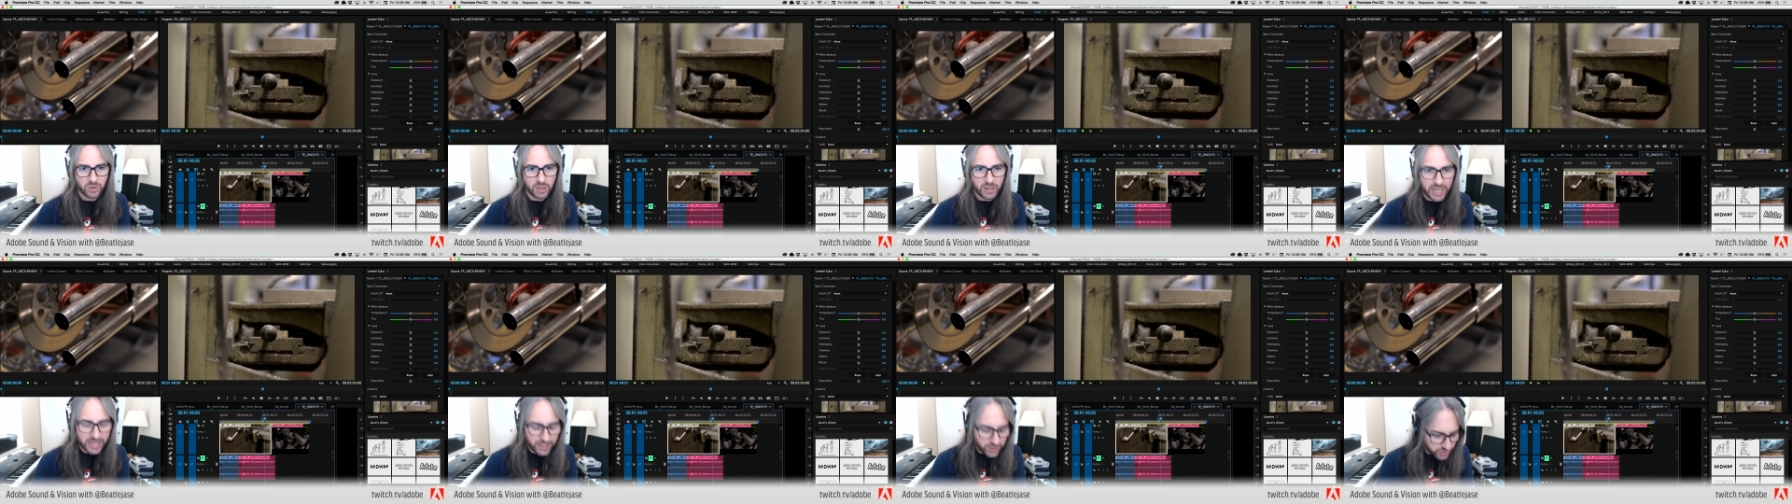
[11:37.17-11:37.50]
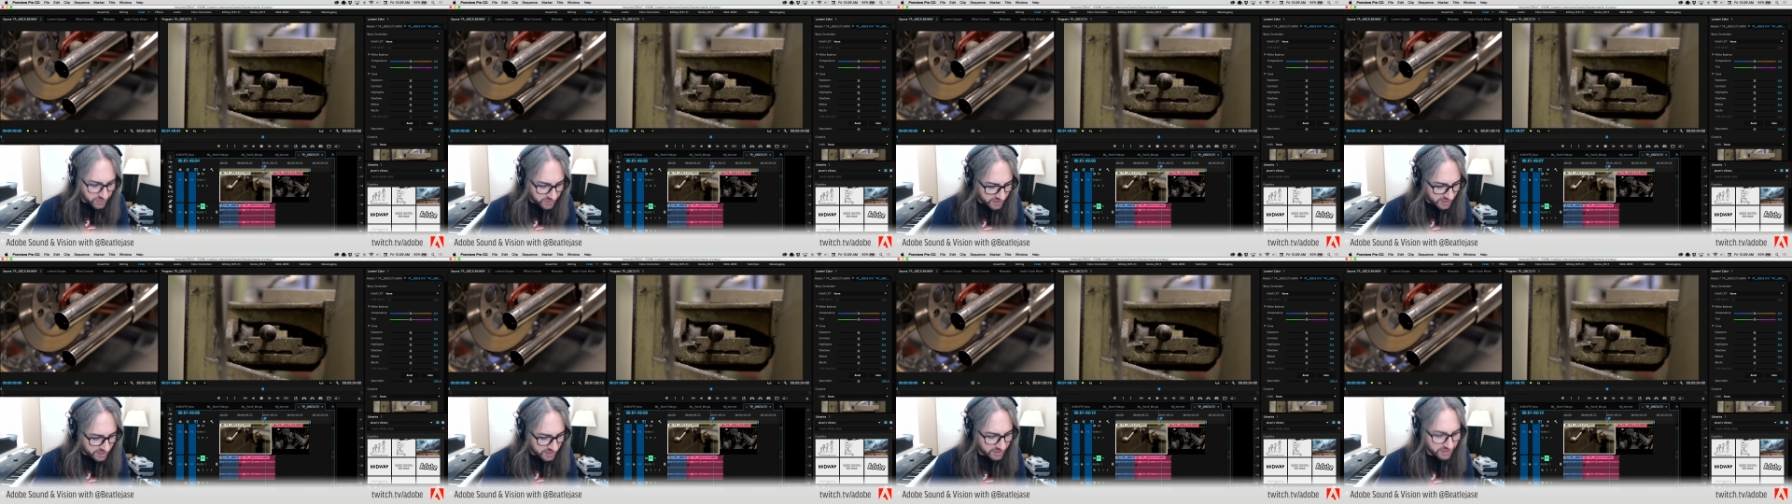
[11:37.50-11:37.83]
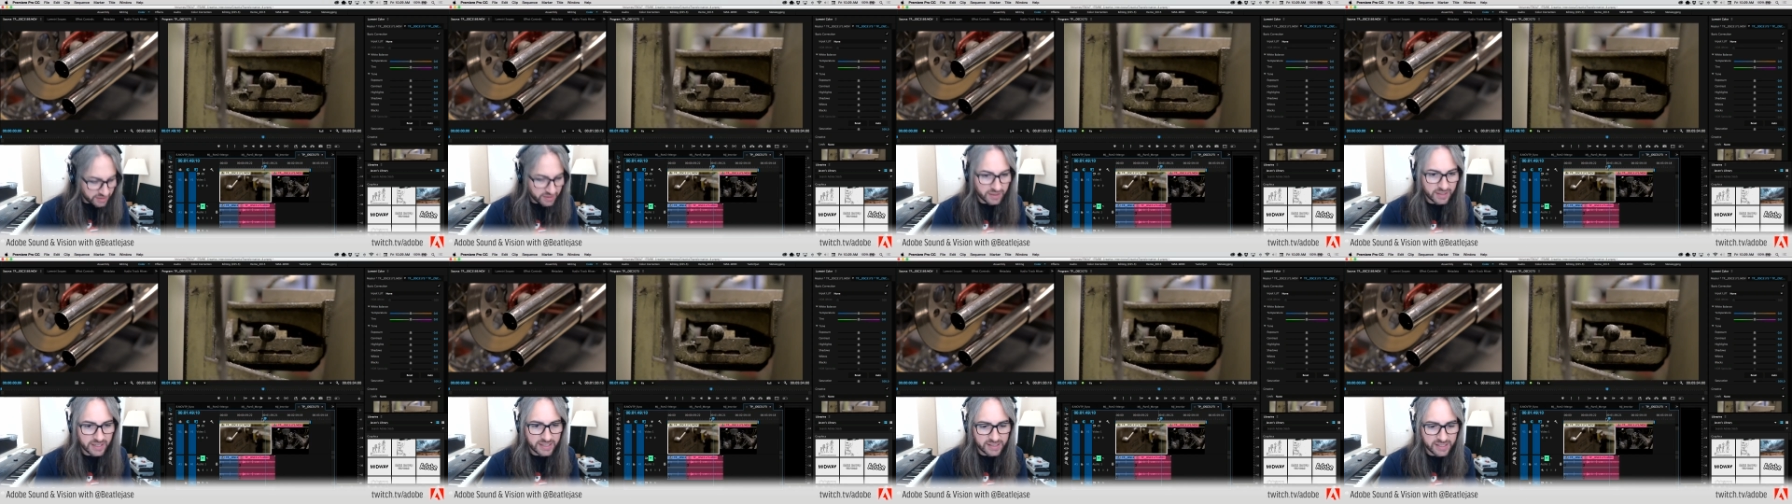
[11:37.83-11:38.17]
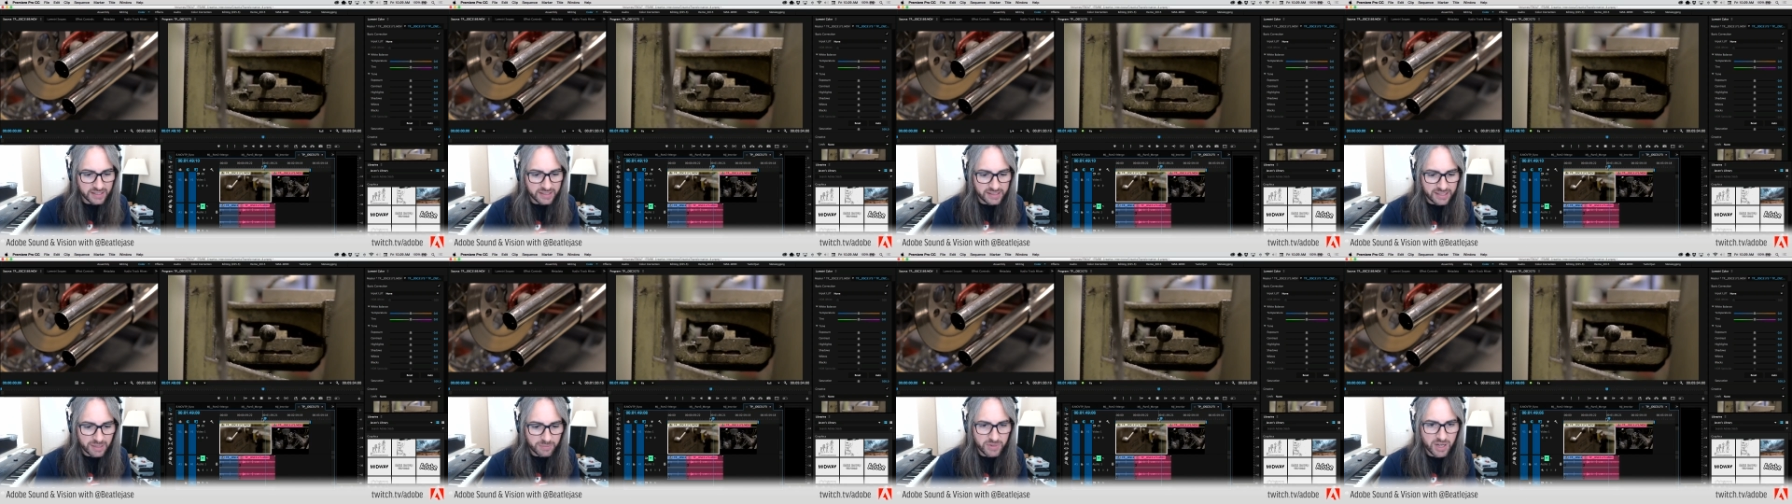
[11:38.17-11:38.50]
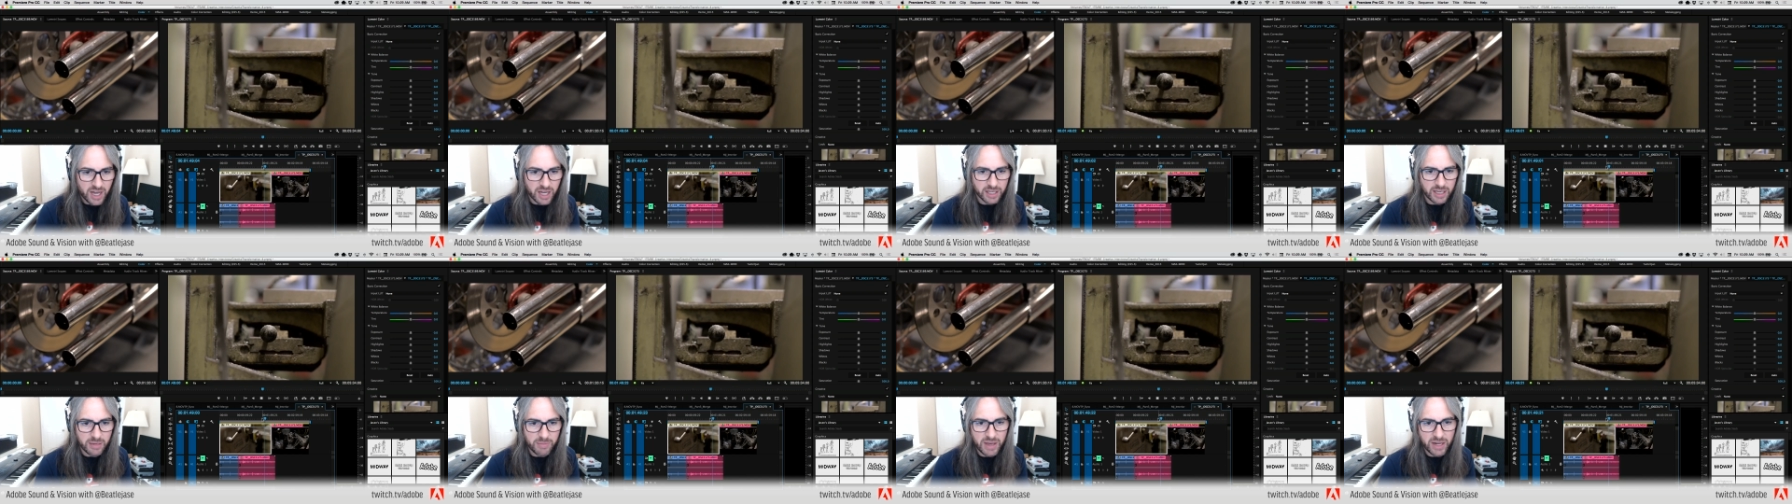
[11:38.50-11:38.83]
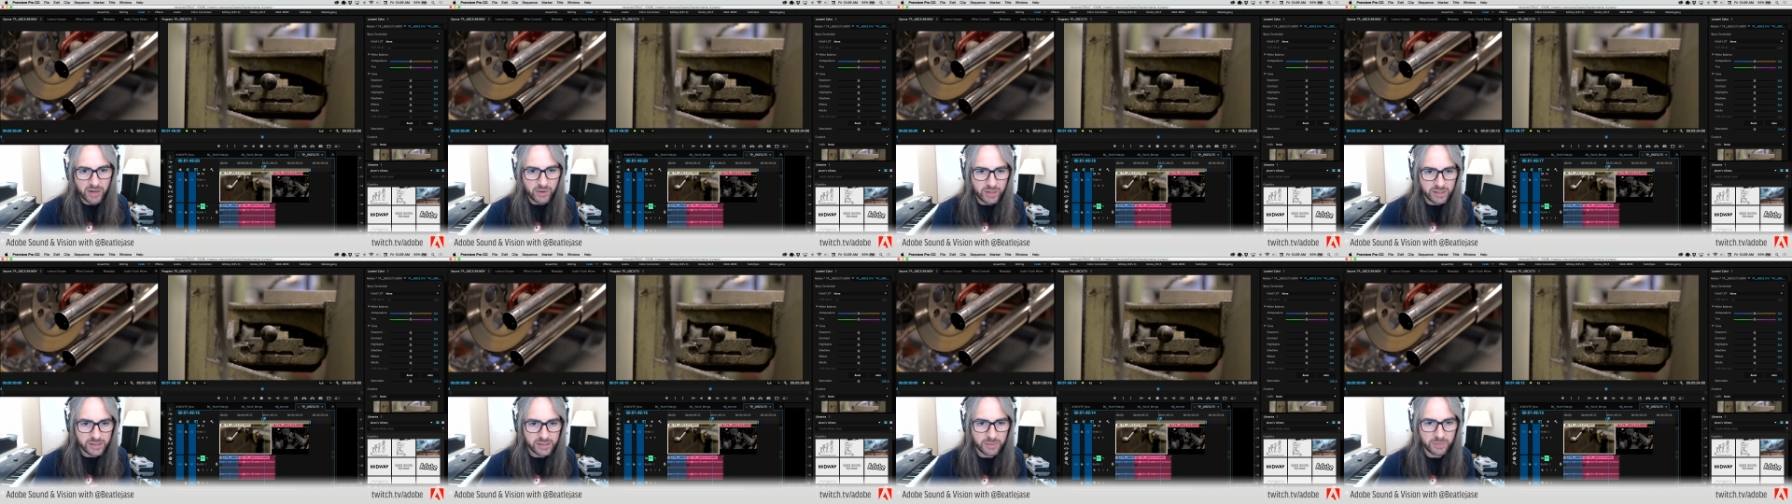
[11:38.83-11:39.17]
Can't you see this in some
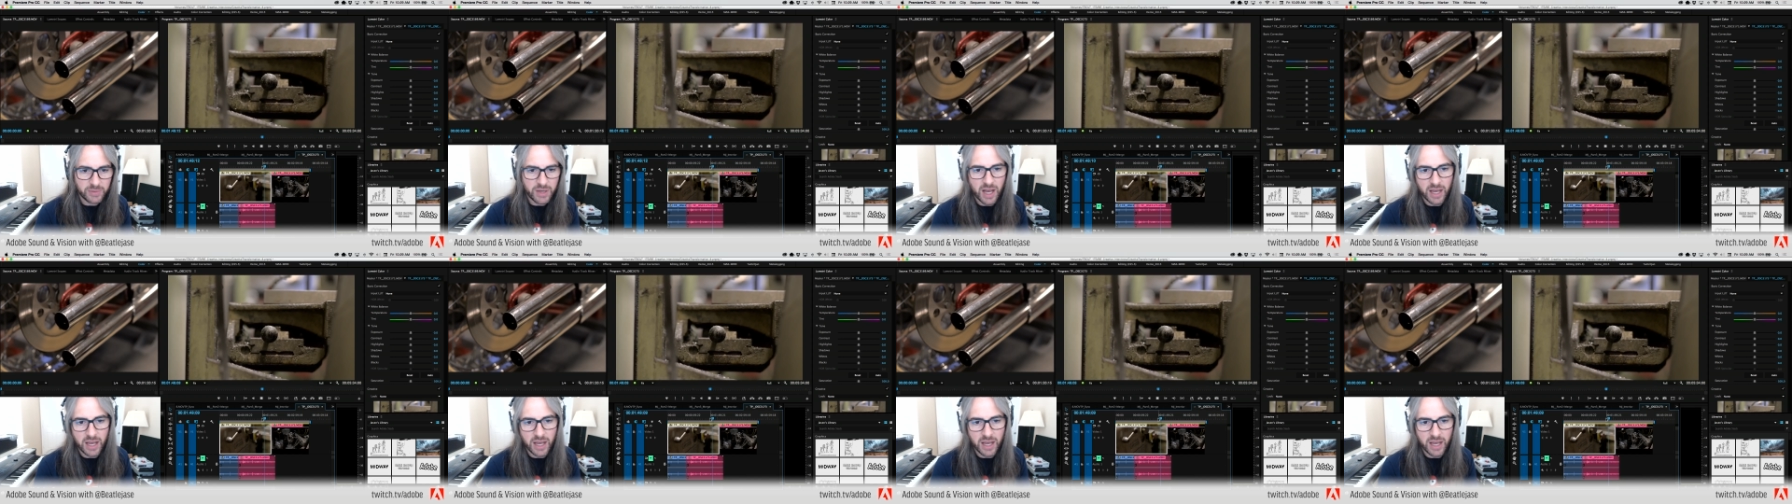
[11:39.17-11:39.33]
documentaries?